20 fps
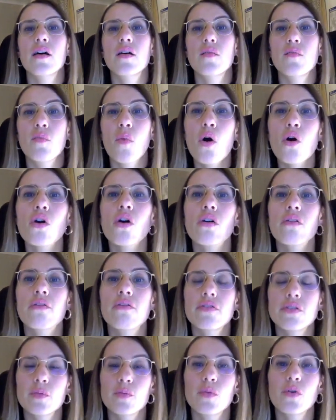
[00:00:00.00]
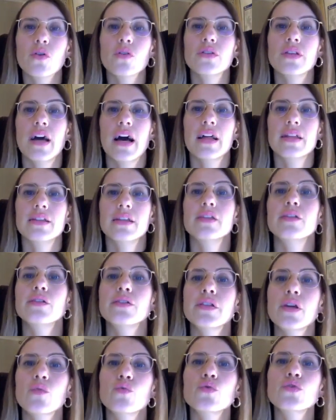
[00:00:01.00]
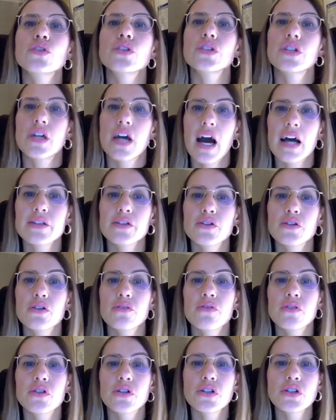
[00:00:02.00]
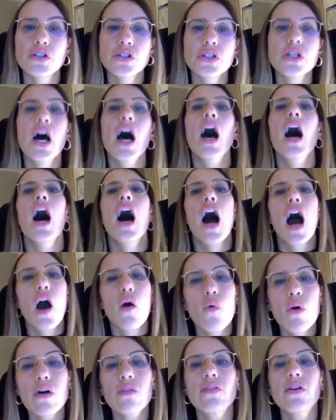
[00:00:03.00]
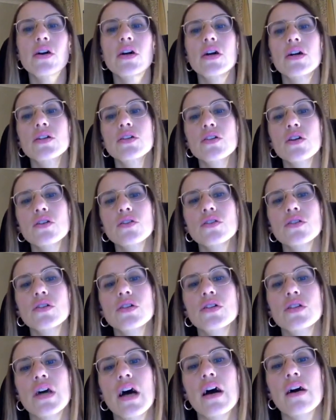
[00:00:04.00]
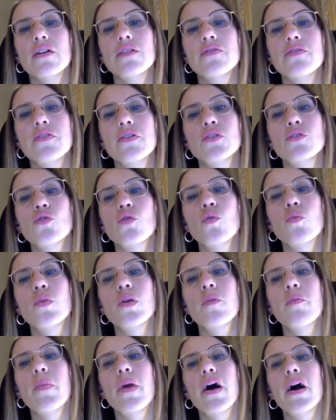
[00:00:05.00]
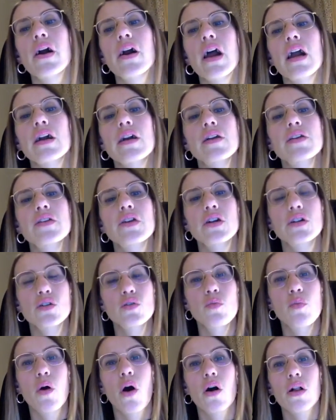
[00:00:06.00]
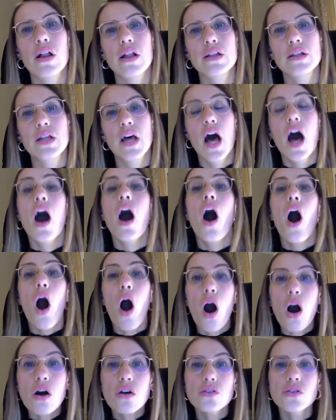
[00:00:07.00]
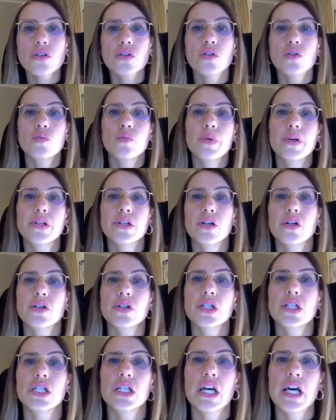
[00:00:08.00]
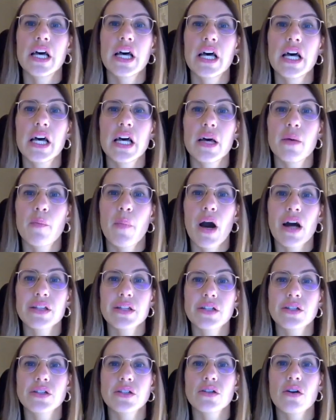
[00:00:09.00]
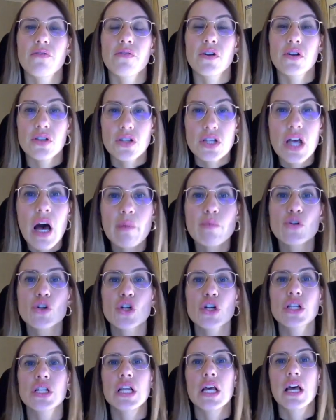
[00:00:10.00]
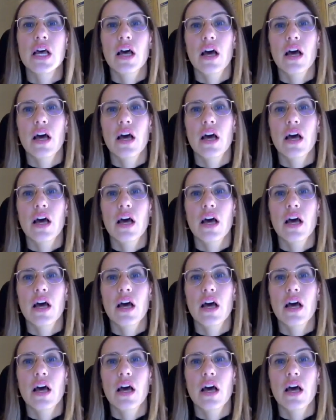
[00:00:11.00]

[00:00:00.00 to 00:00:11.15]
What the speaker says: more comfortable than they would in the country of origin, however, not enough to prepare a return to Poland. Also, because the patterns of consumption